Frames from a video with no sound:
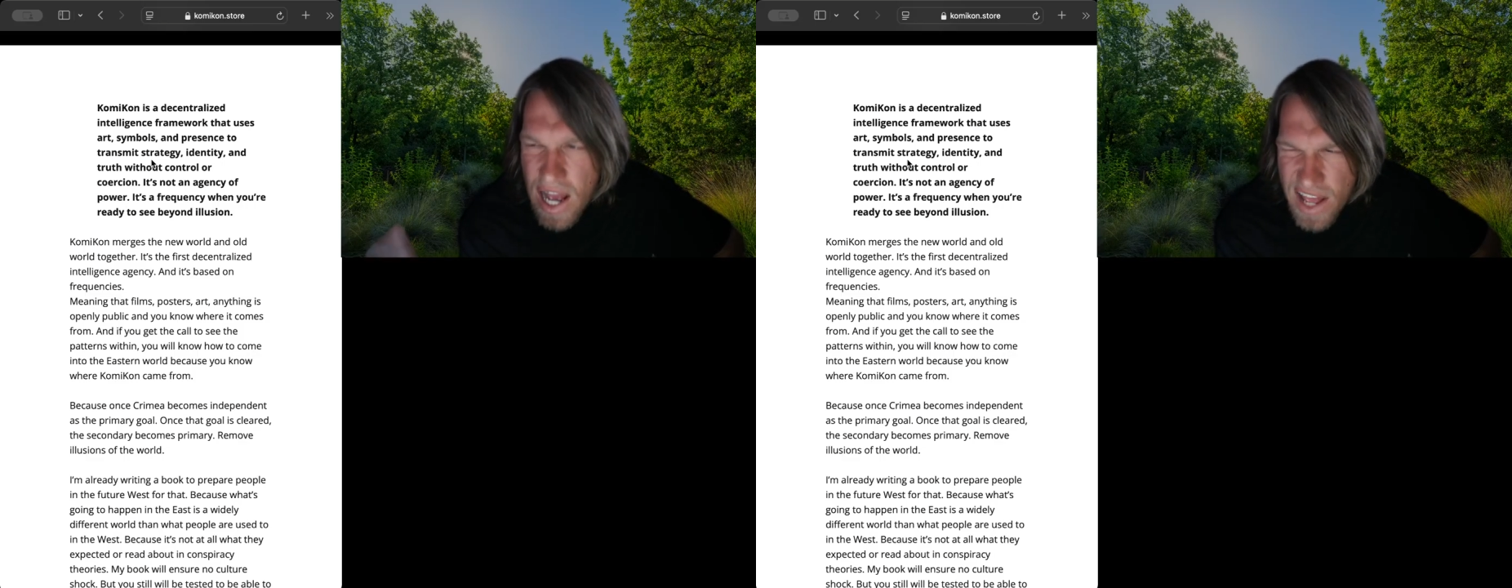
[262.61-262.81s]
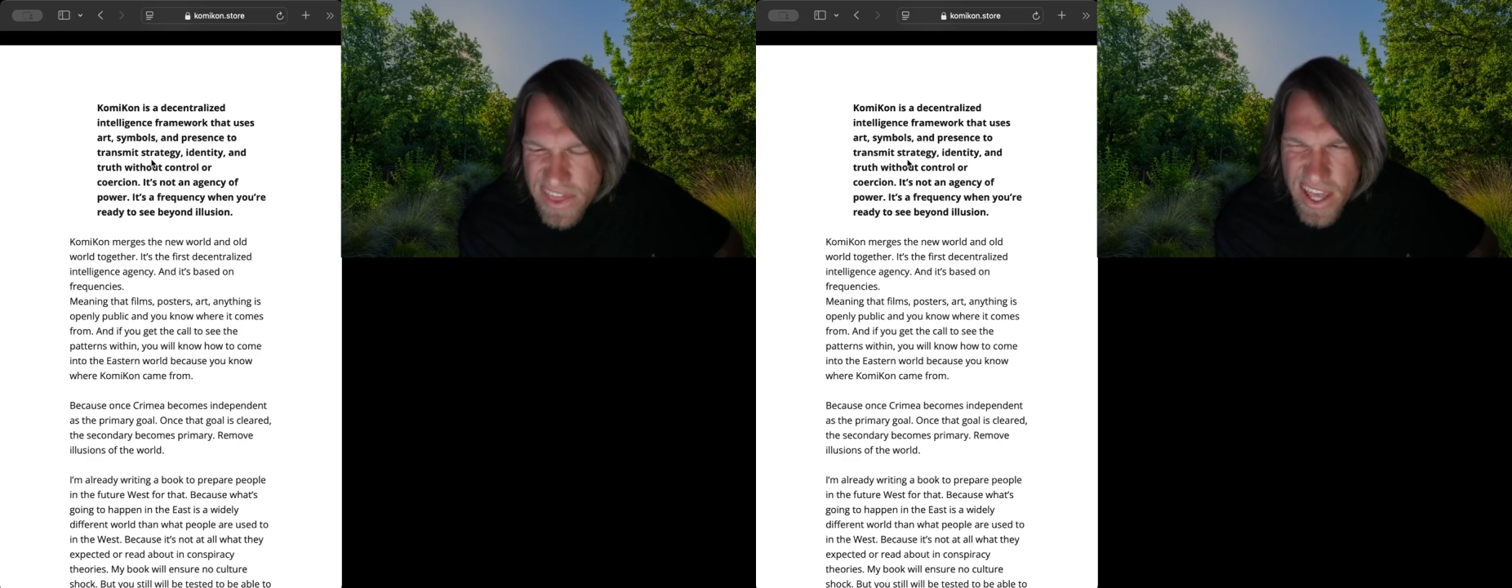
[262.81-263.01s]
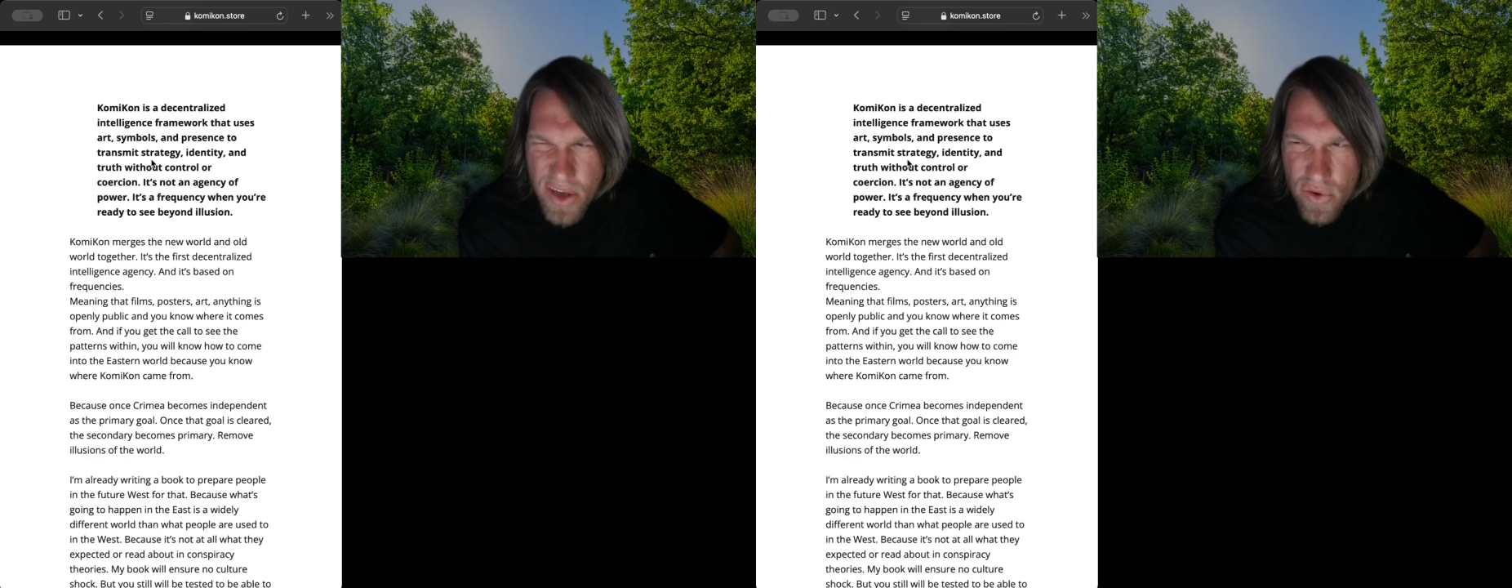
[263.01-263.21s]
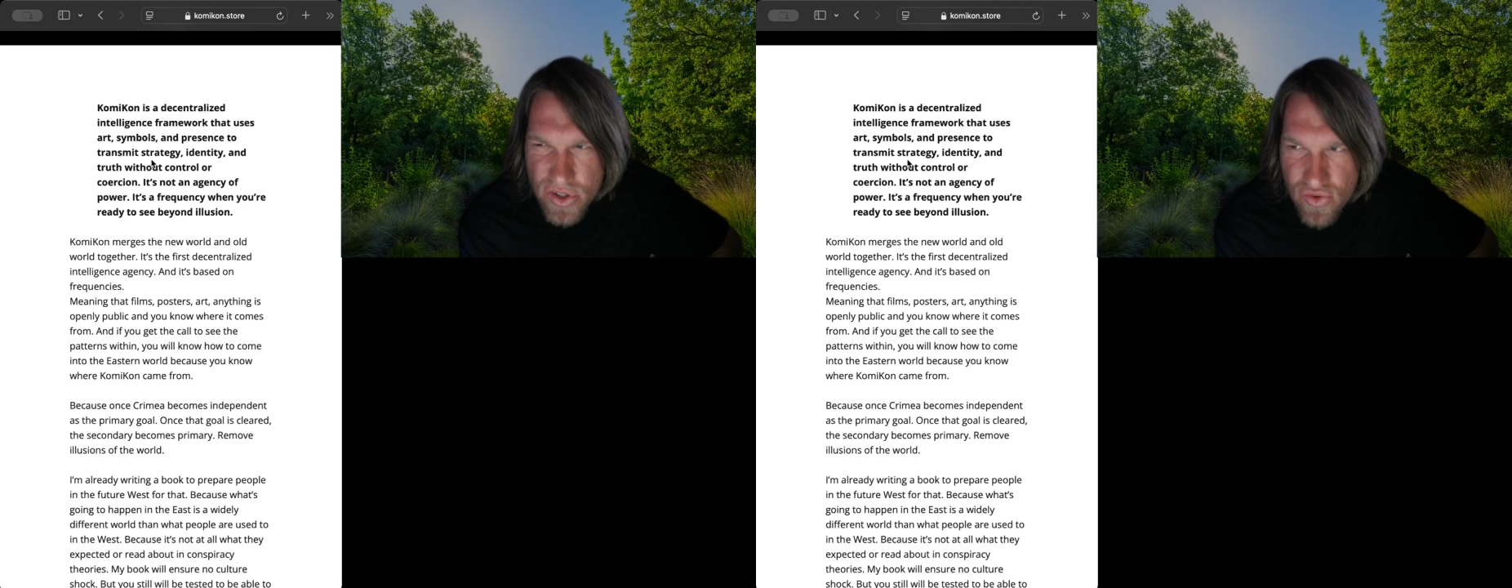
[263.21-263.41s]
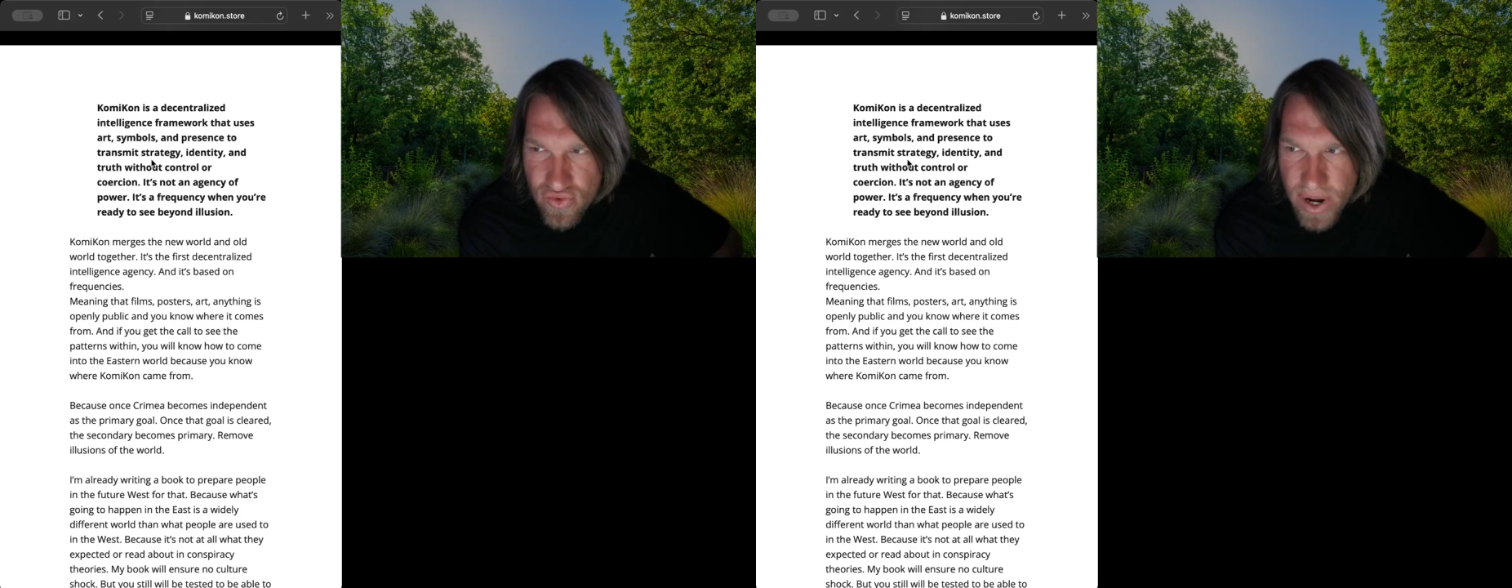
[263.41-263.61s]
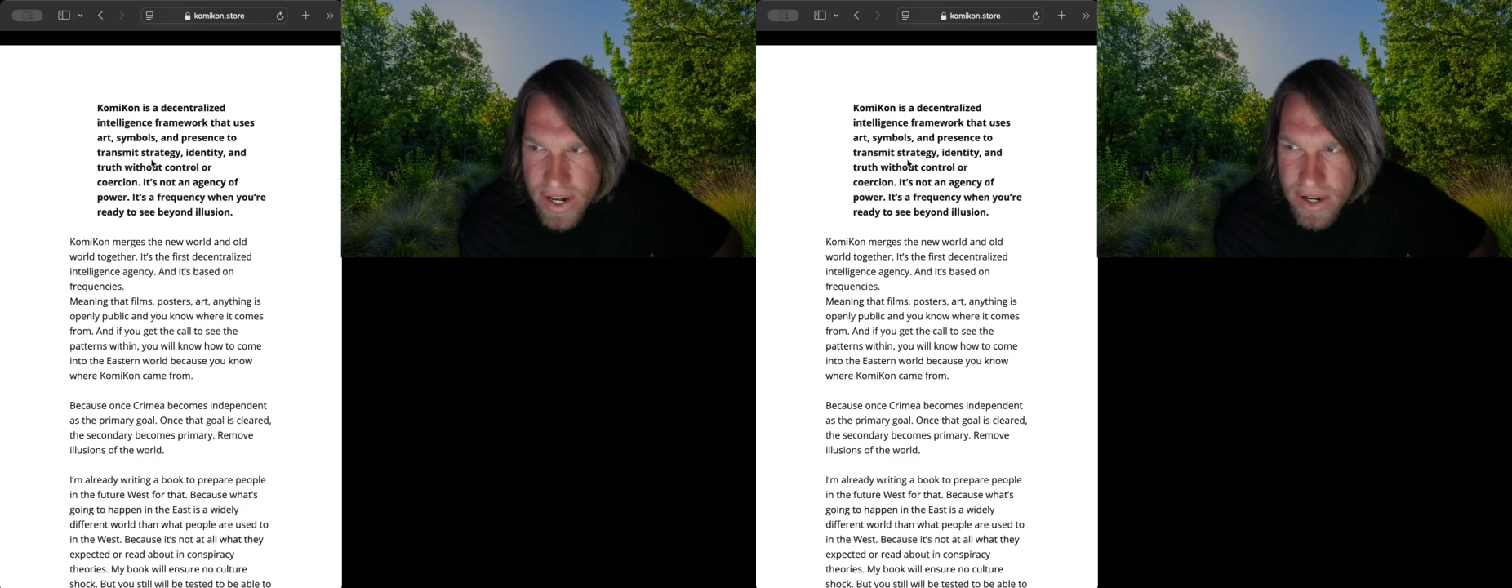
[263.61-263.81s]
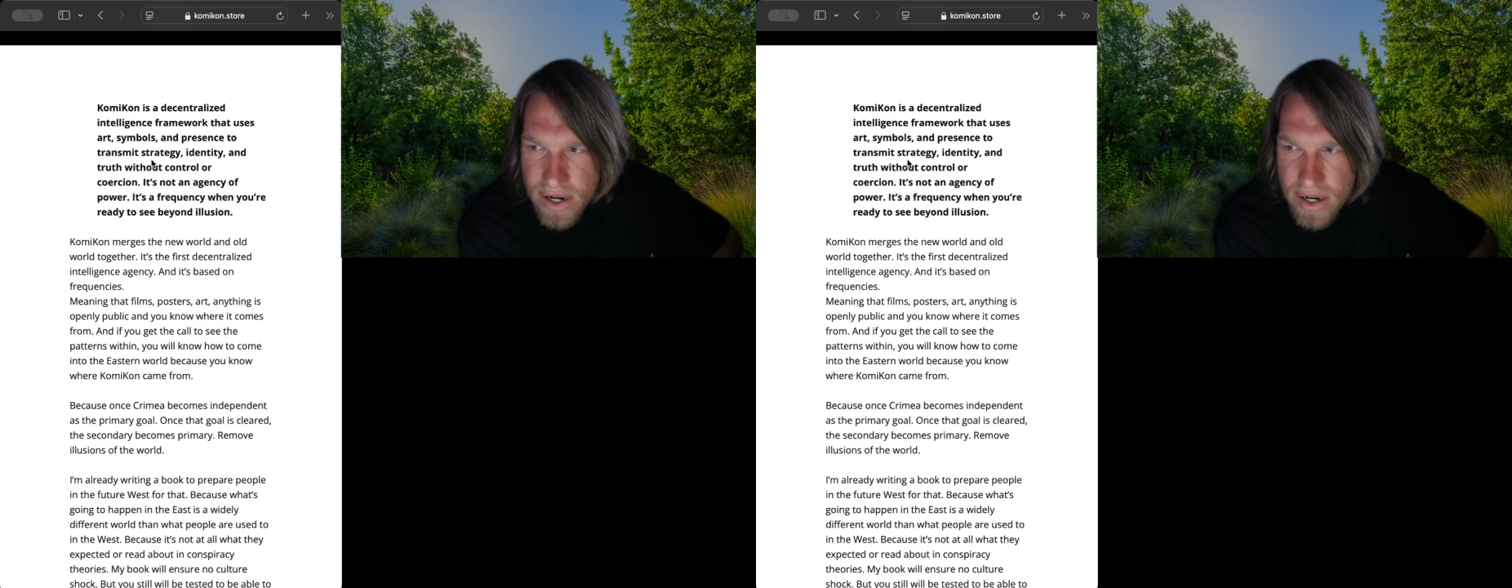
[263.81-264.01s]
I think it was written.